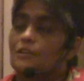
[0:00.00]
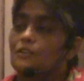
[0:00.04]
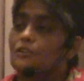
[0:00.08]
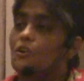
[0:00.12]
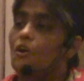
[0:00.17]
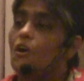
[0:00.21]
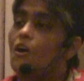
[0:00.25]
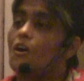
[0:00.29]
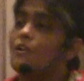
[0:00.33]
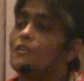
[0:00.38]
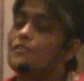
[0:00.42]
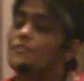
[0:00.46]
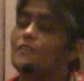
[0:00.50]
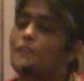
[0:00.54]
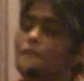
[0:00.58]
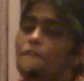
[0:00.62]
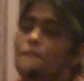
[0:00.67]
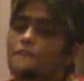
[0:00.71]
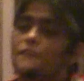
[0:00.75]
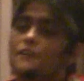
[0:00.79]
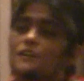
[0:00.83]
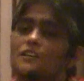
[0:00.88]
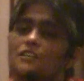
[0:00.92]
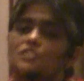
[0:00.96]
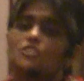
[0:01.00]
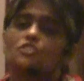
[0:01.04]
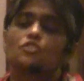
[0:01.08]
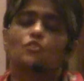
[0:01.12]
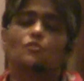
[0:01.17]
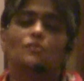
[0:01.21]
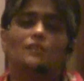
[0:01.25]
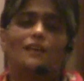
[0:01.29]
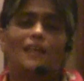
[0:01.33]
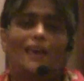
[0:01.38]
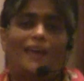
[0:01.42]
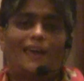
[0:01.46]
God refers
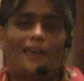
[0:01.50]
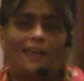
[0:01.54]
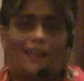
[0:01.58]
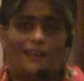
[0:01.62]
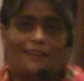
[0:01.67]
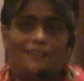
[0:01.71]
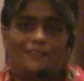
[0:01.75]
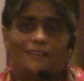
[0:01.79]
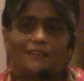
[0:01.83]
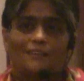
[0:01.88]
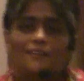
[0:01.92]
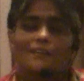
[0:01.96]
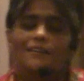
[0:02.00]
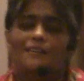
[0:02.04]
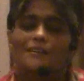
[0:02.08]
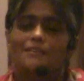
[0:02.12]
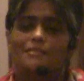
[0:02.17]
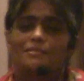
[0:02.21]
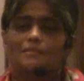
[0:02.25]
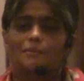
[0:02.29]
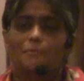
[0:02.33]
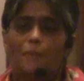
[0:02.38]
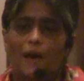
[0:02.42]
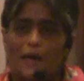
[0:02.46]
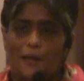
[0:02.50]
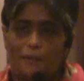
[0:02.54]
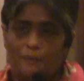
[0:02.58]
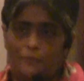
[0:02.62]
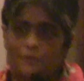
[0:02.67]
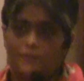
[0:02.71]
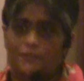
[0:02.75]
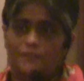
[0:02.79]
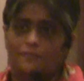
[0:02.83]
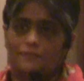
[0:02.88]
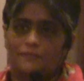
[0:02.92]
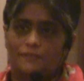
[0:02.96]
to land in the
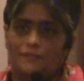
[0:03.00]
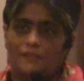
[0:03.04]
Bible.